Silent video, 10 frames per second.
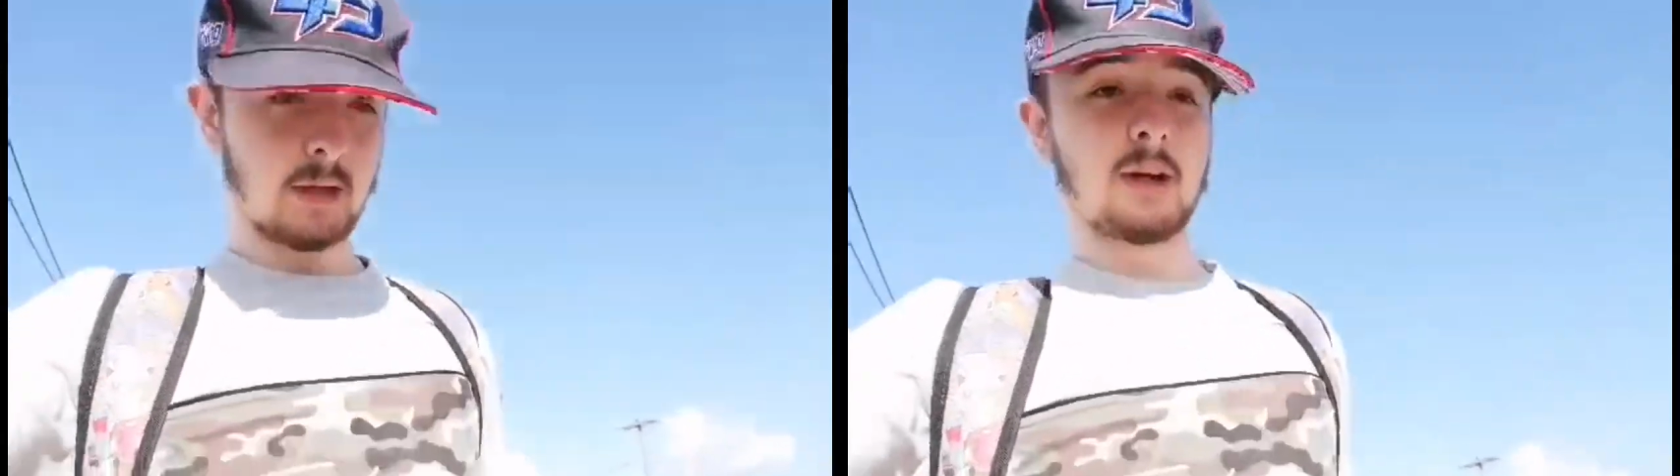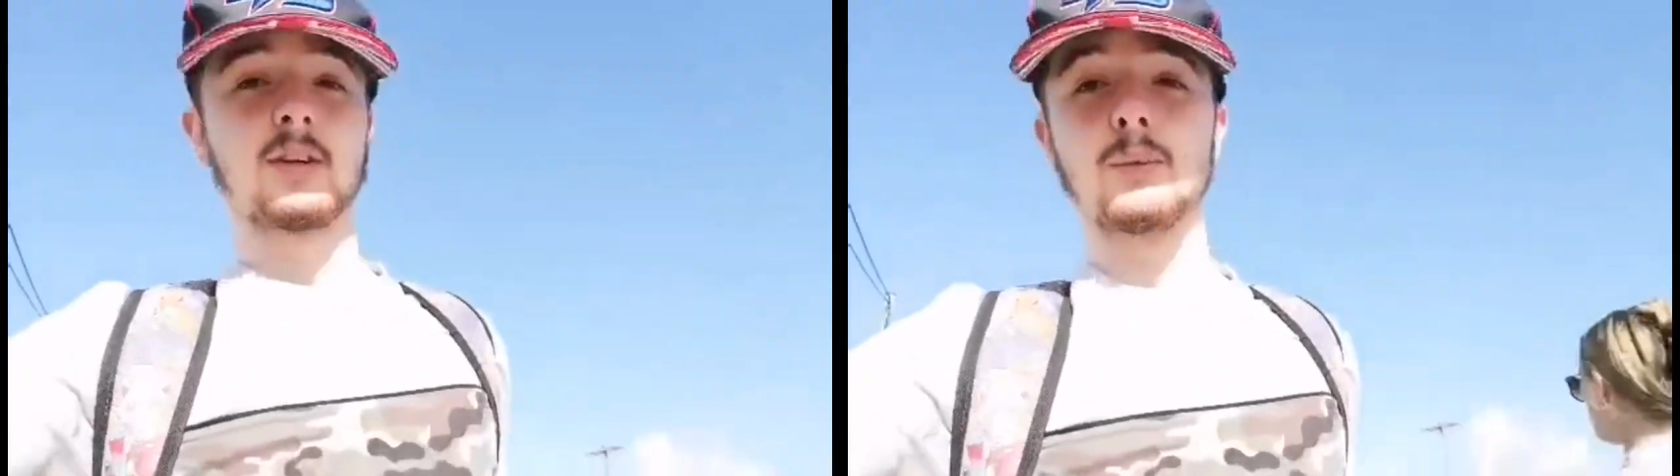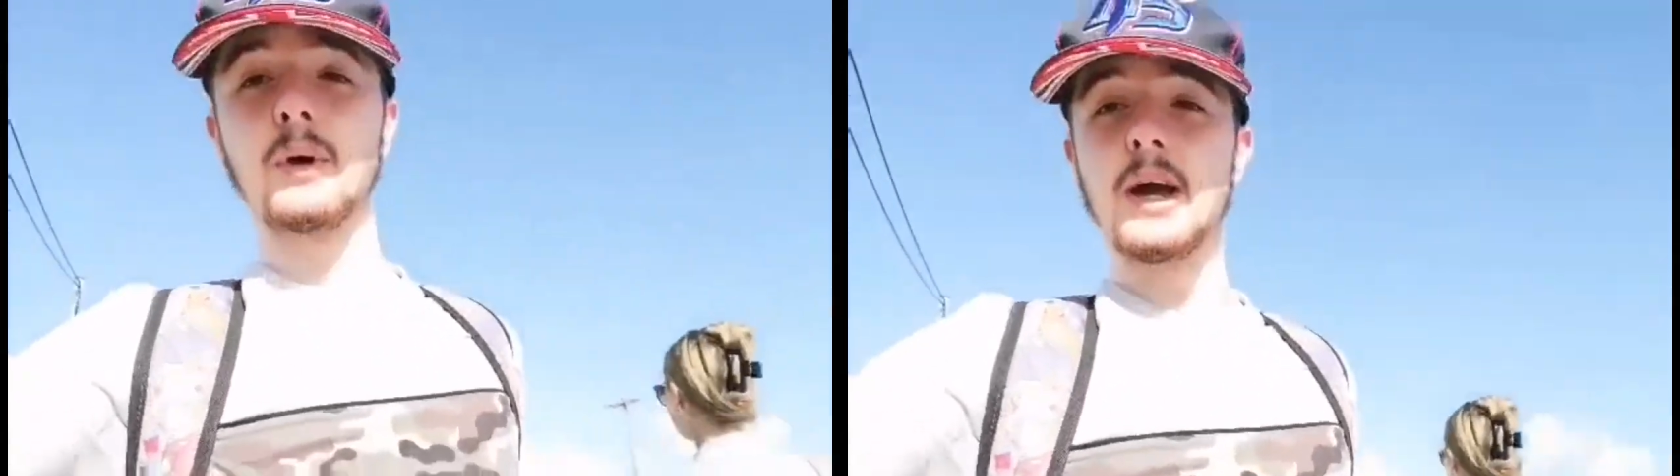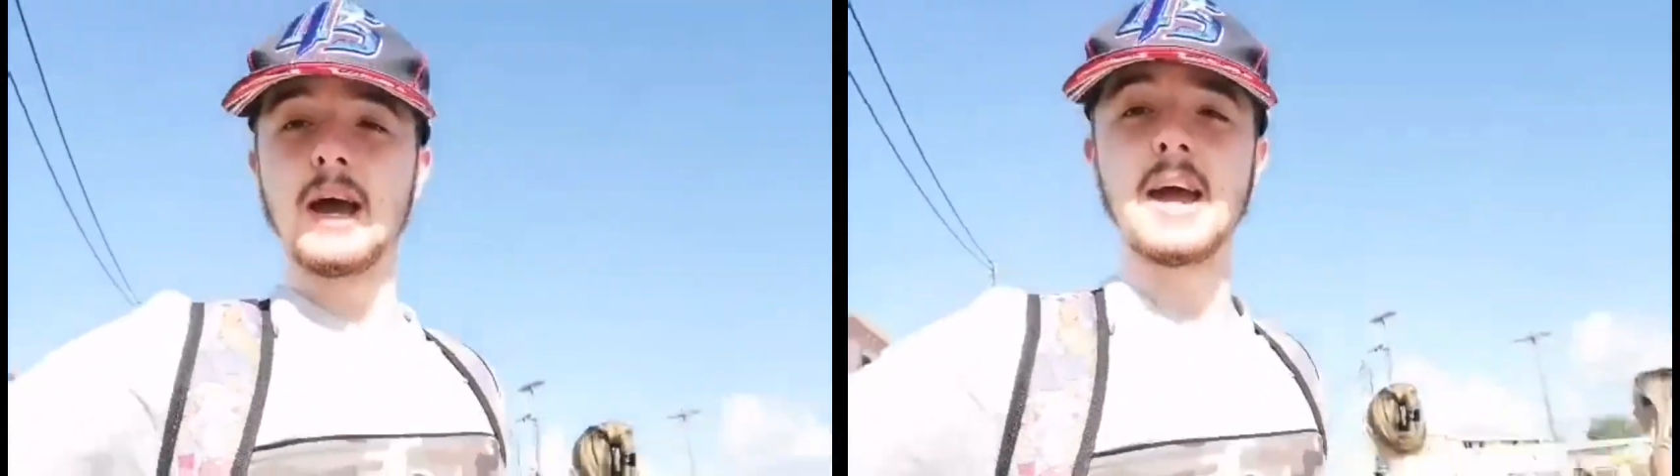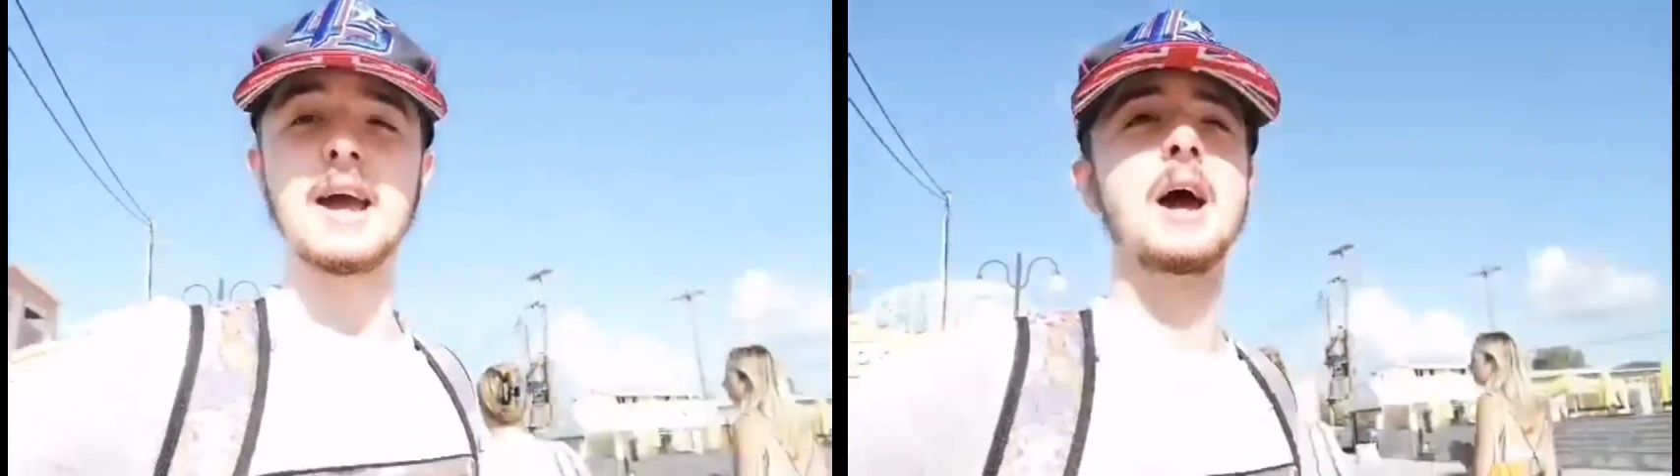Like I said,
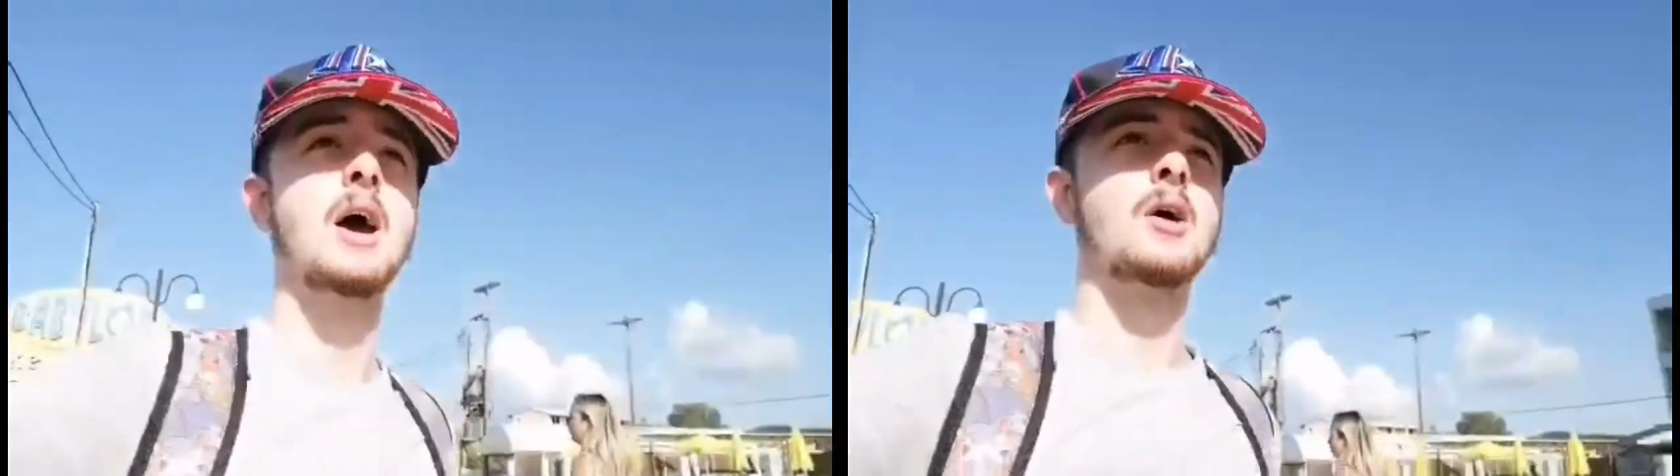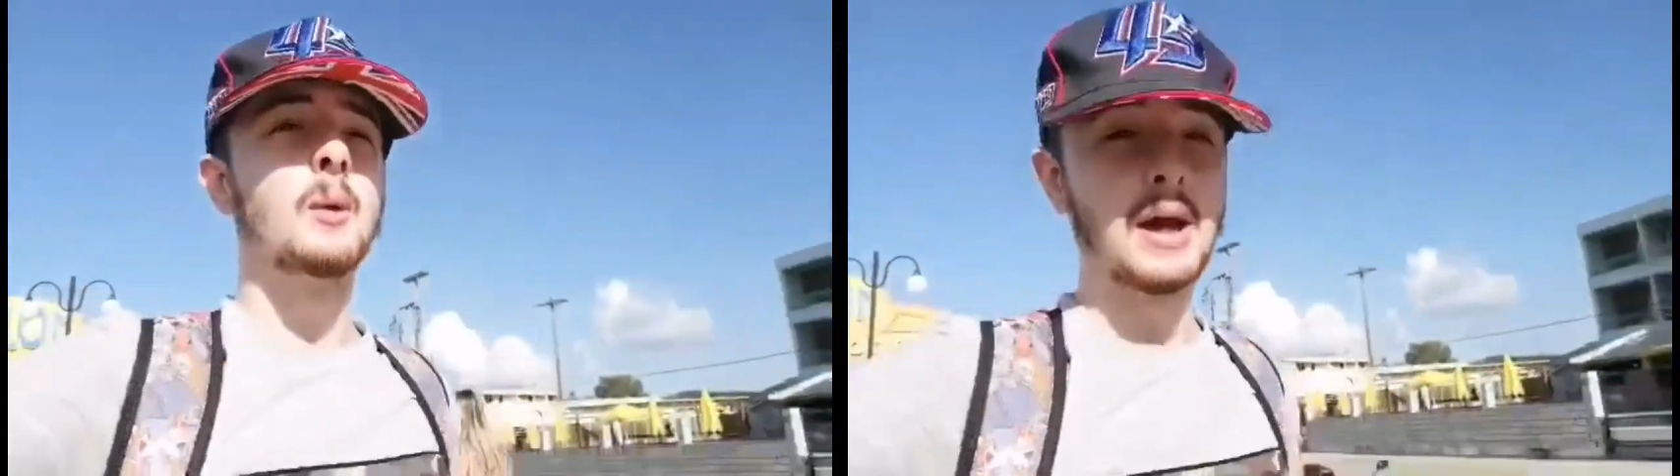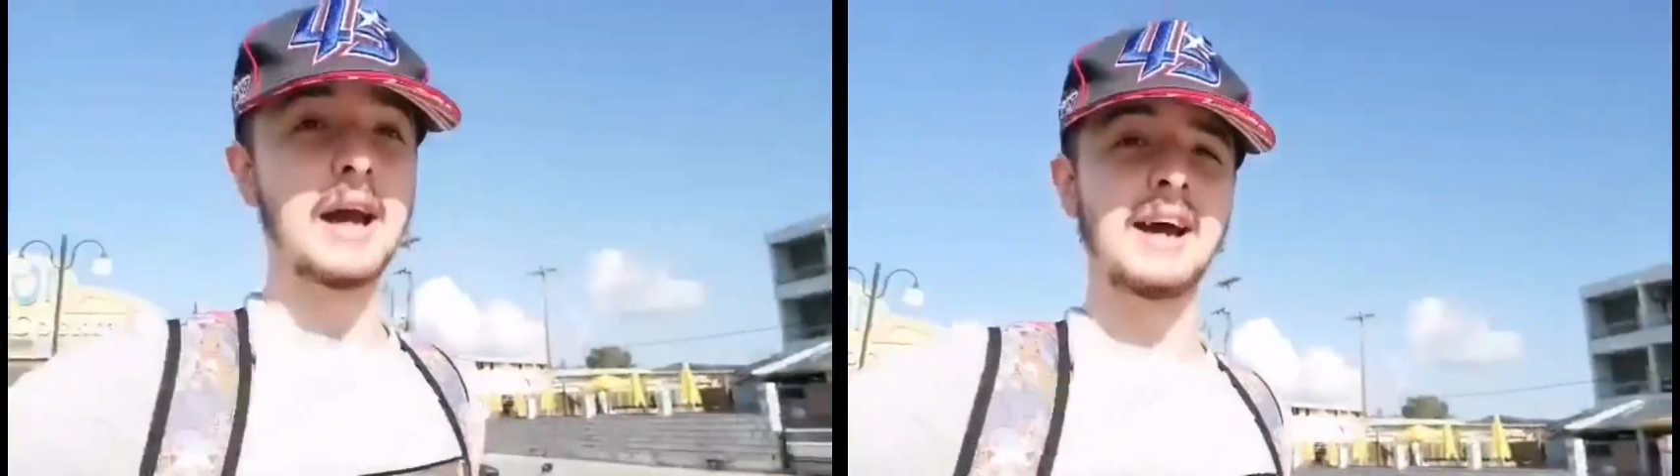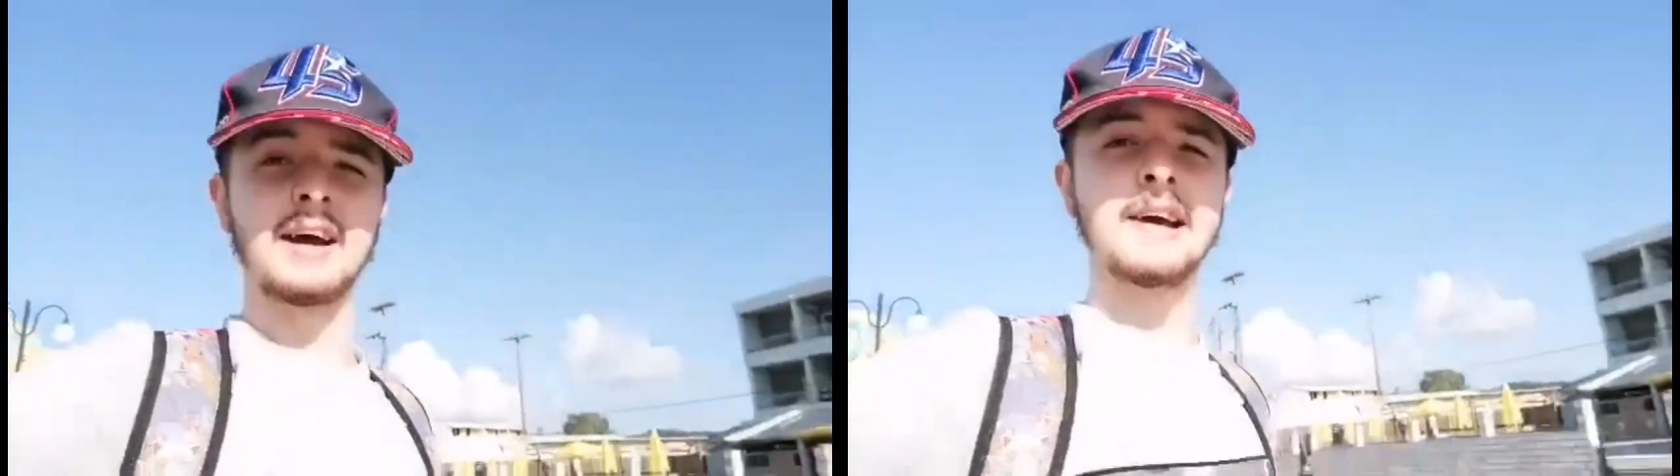we're here